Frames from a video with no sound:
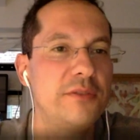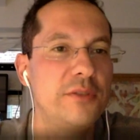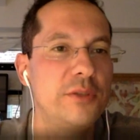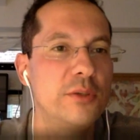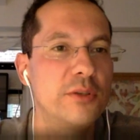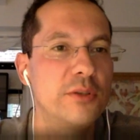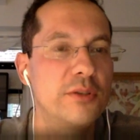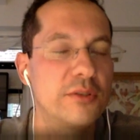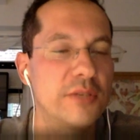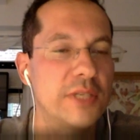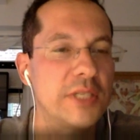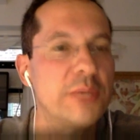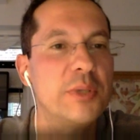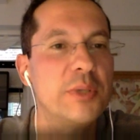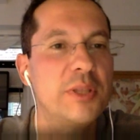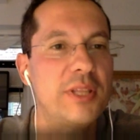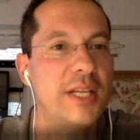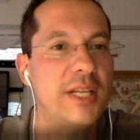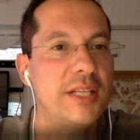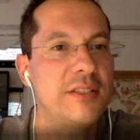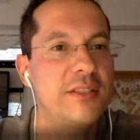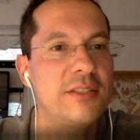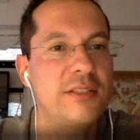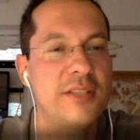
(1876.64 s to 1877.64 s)
you agree with
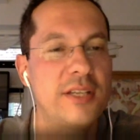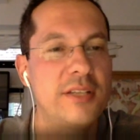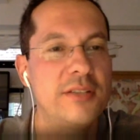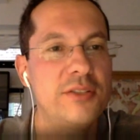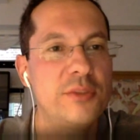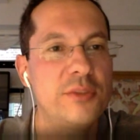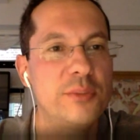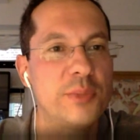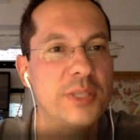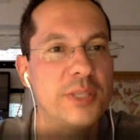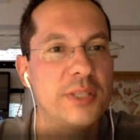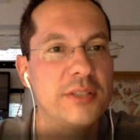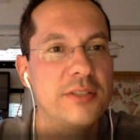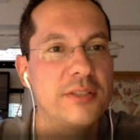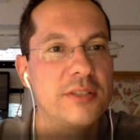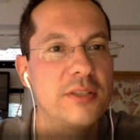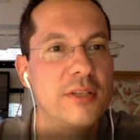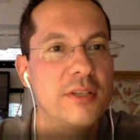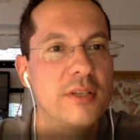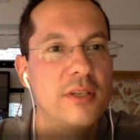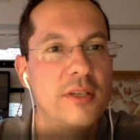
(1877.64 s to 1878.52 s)
that sentiment.